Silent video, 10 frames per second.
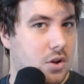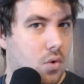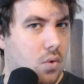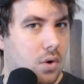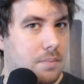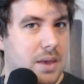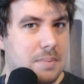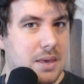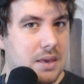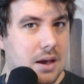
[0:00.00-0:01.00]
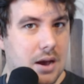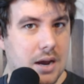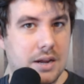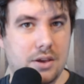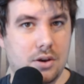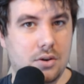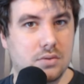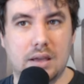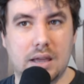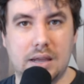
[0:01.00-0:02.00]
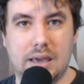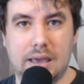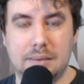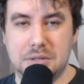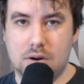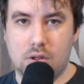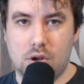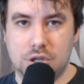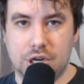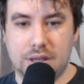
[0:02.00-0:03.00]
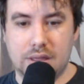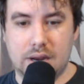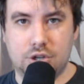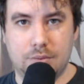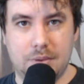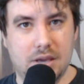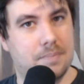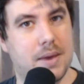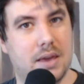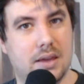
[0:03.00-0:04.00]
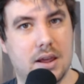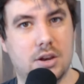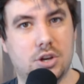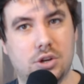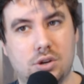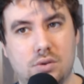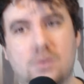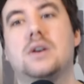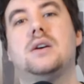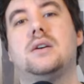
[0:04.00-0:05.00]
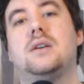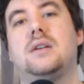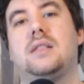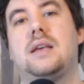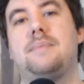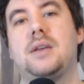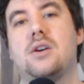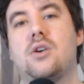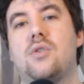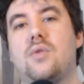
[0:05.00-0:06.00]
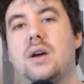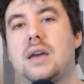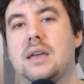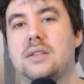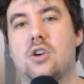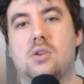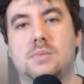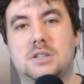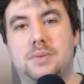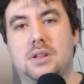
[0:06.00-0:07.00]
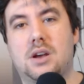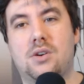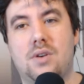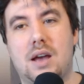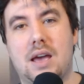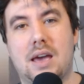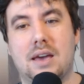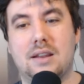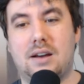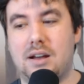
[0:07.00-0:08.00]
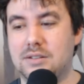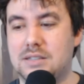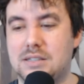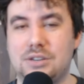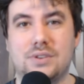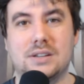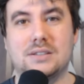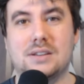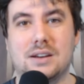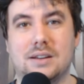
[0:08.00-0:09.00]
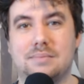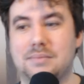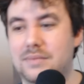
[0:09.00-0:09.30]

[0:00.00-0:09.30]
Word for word: Or maybe IDOs, any games that are launching that I should be paying attention to. Let me know in the comments below, and I'll see you next time.